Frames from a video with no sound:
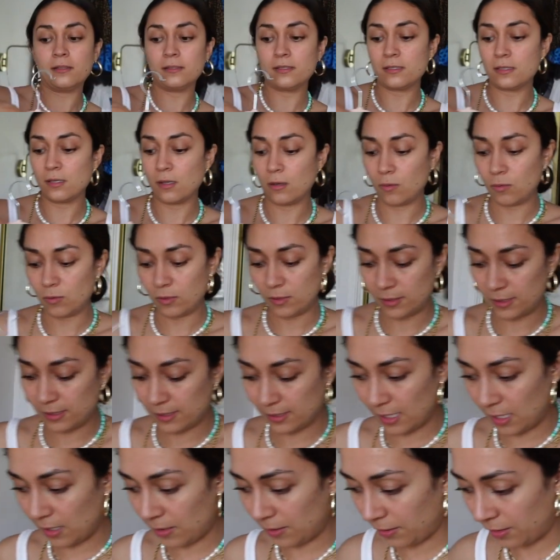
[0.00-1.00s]
so we'll
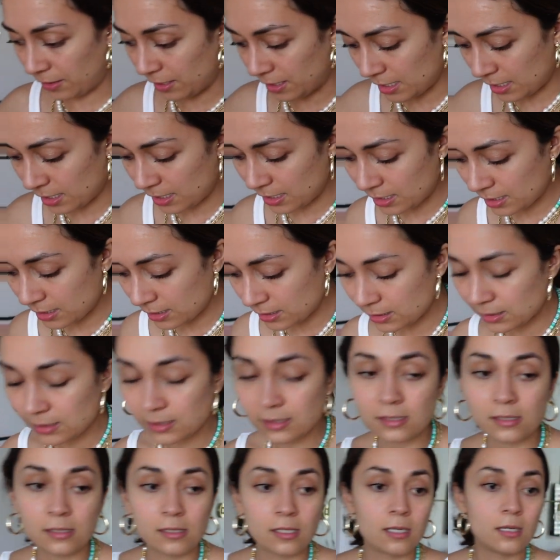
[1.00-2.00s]
sell
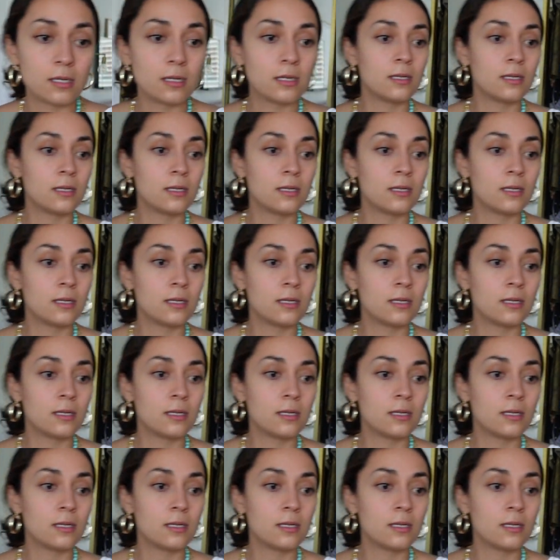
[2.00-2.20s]
these.